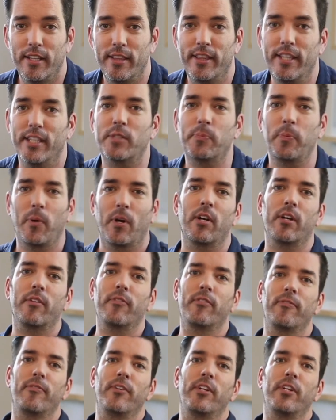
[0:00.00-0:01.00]
This part of
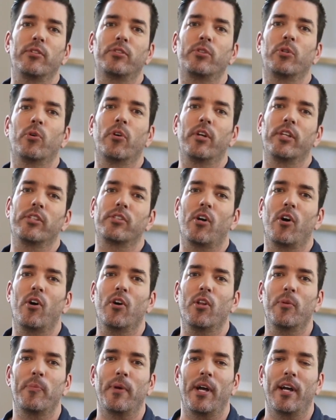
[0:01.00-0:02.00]
the video tour is
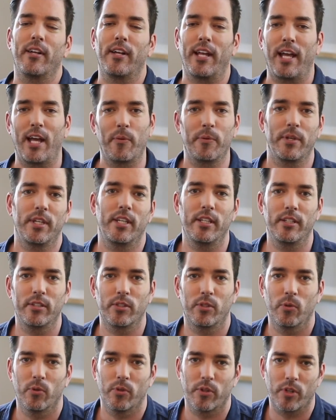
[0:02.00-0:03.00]
all about how we heat and
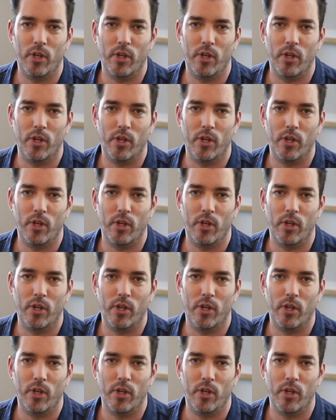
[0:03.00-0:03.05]
cool the